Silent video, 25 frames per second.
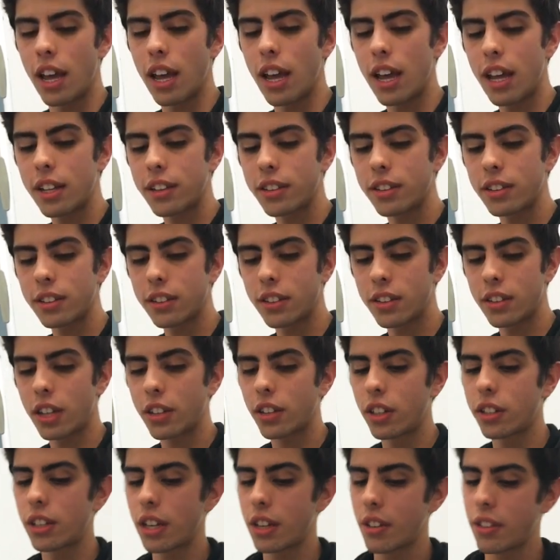And
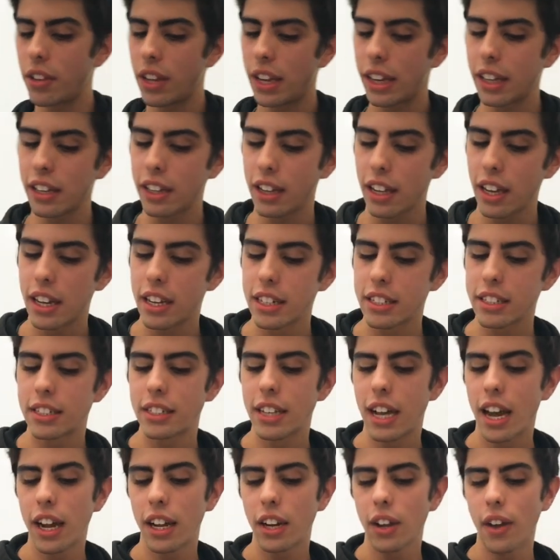another thing is
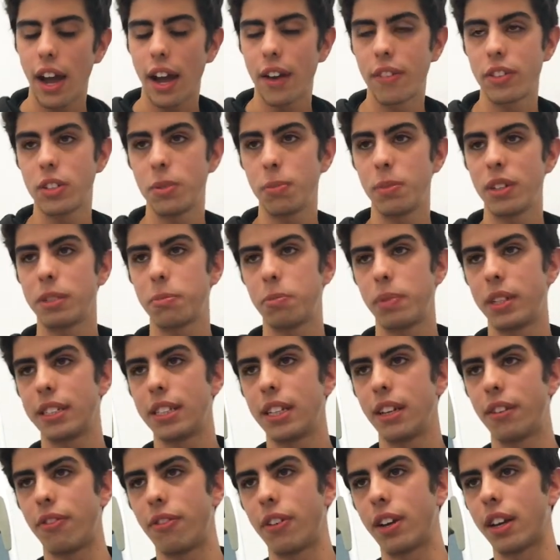that you have to be
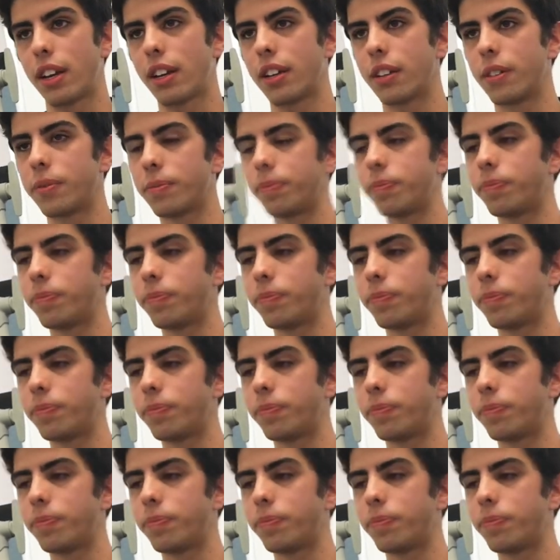specific.